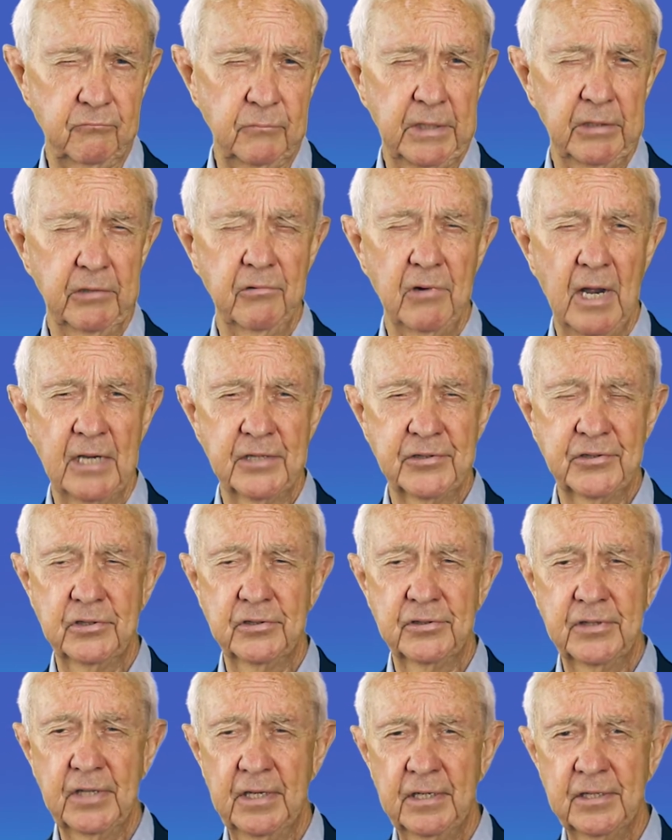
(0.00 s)

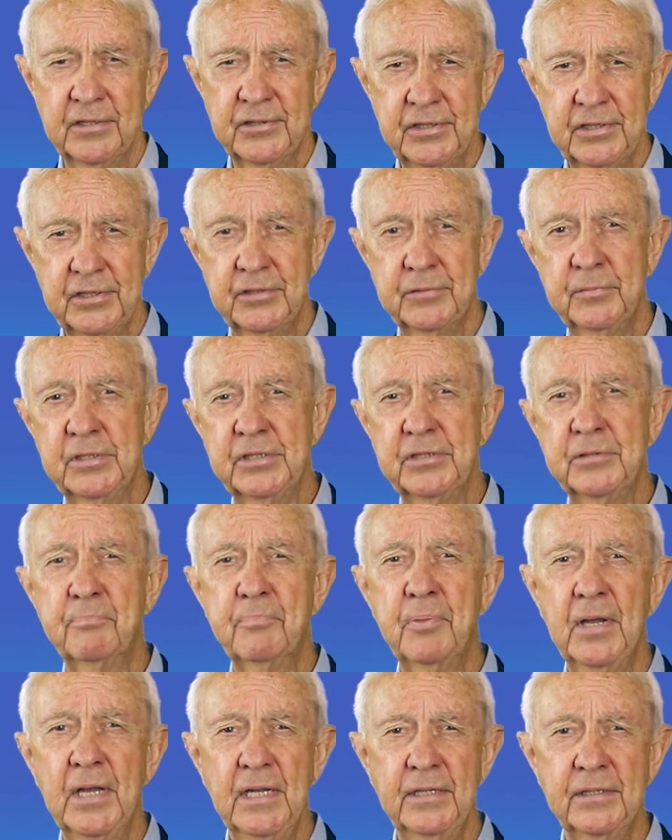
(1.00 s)
irrational tendency to be
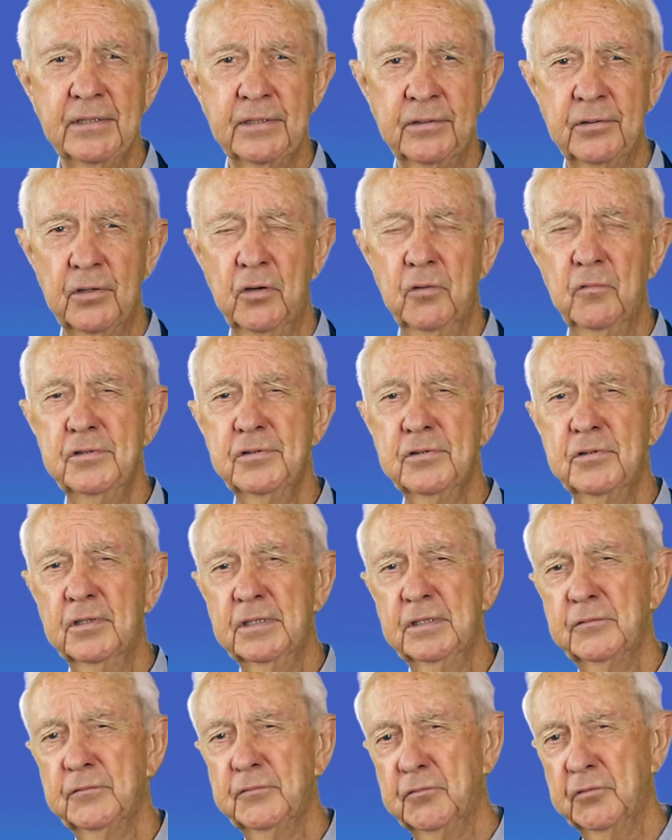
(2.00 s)
dependent, always
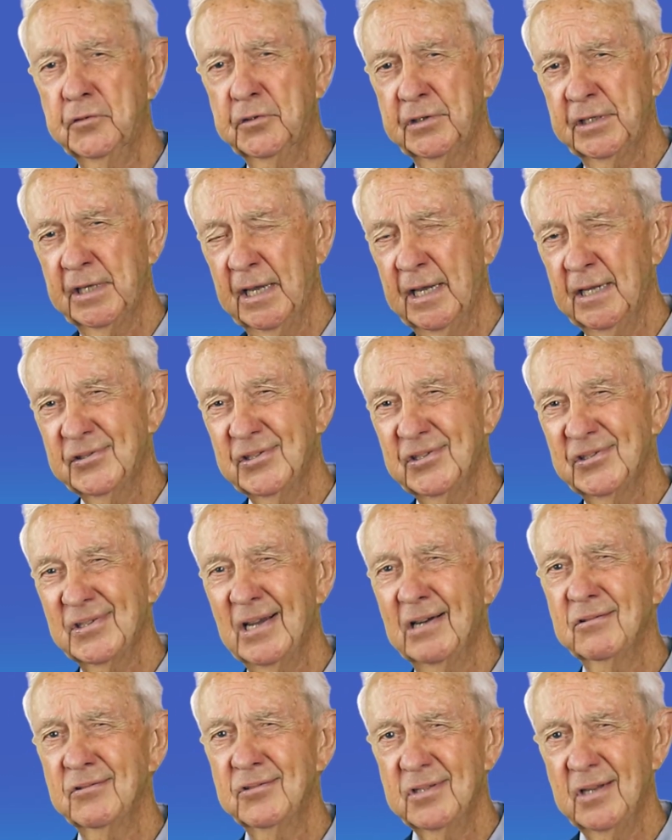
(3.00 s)
looking for the answers
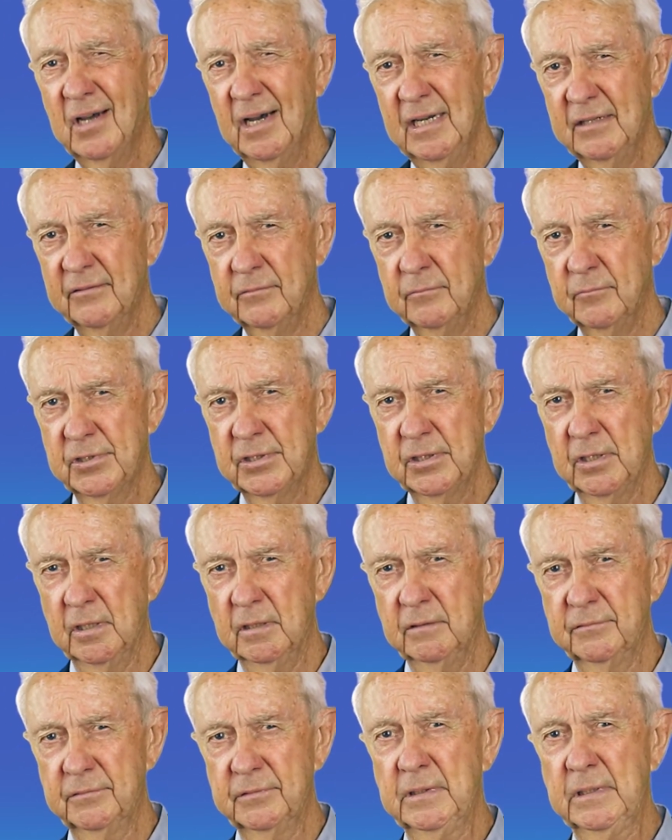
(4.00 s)
outside of
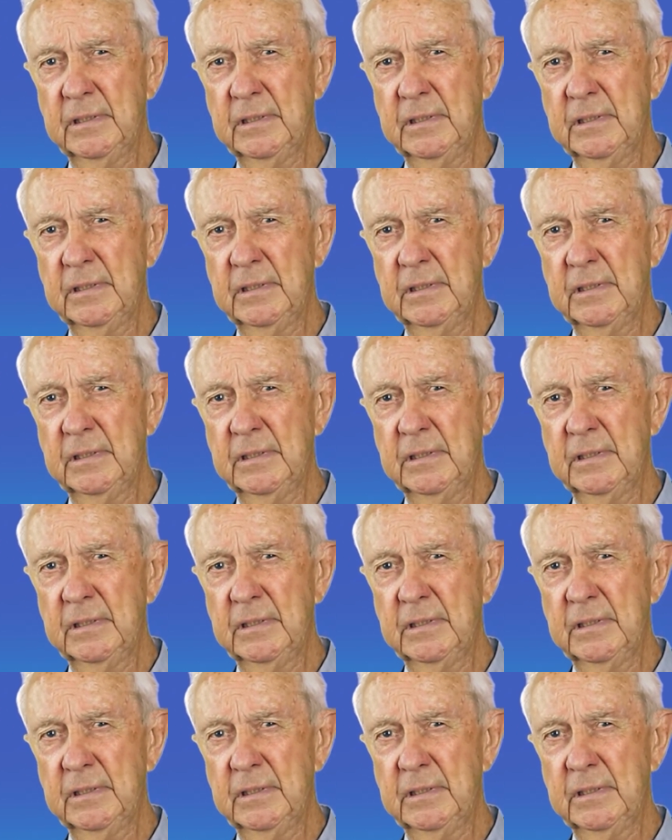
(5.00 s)
himself.